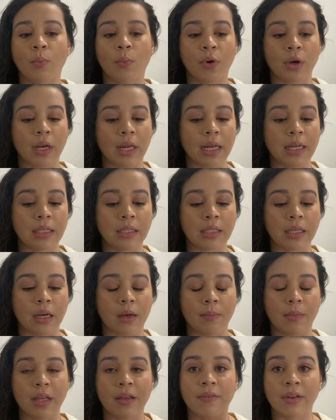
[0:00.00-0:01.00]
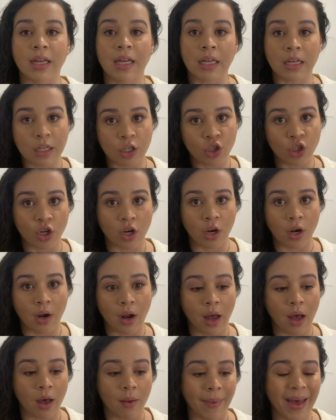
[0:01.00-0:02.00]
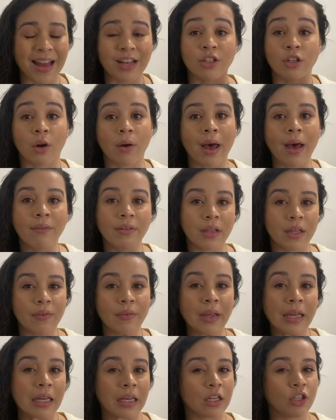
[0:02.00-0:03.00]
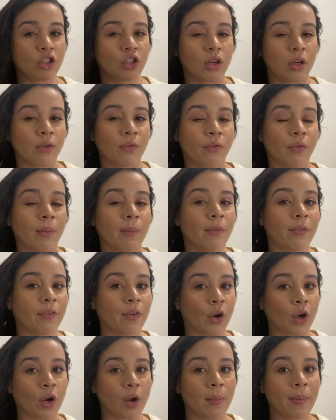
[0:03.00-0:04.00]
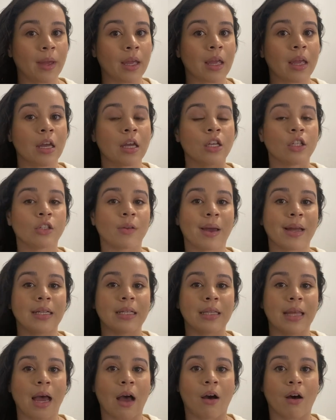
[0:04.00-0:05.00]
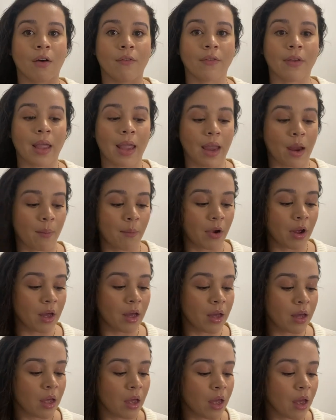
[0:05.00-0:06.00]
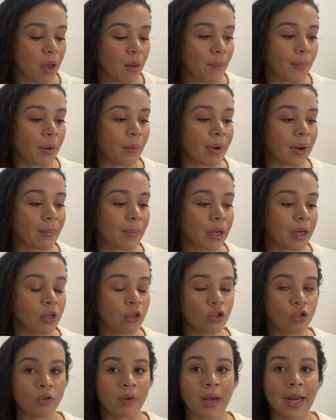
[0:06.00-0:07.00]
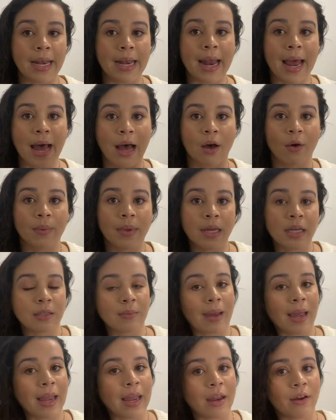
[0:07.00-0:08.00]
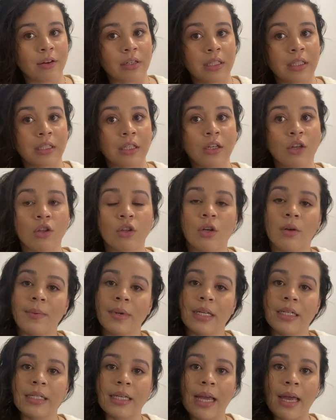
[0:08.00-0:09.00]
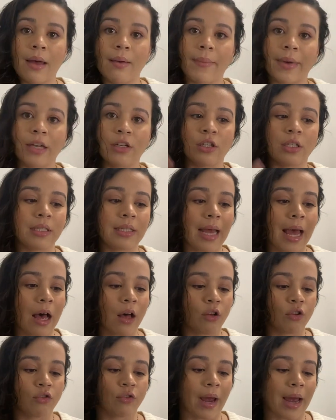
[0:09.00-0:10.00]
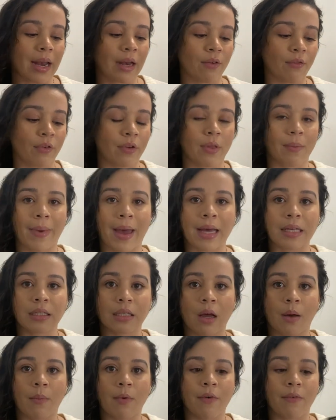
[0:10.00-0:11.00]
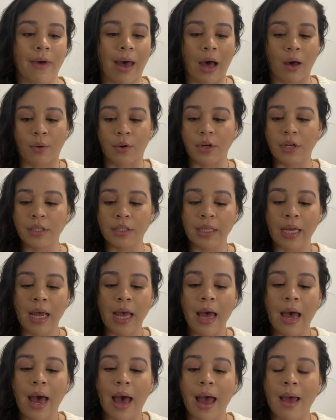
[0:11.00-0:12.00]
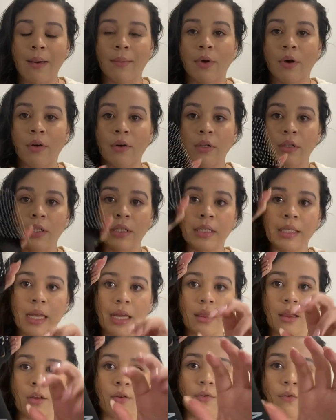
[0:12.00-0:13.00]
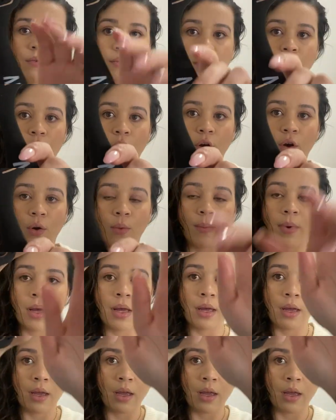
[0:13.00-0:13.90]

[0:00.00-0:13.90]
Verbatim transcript: put in some leave-in conditioner. Um, I don't have a leave-in conditioner from Verb, so I did that off camera. But what I'm gonna do right now, because my hair is still a little bit damp, I just towel dried it for the past couple of hours, I'm going to take the Verb